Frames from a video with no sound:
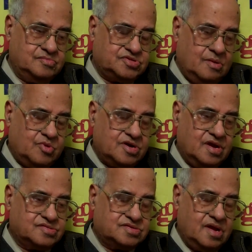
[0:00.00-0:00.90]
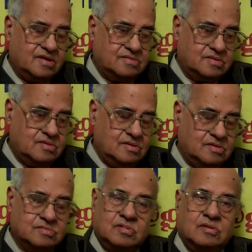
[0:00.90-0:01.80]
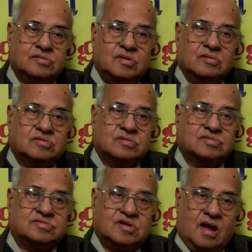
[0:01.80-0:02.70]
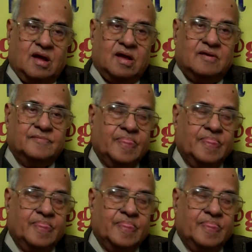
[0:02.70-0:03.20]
somebody has taken Dr. Shah,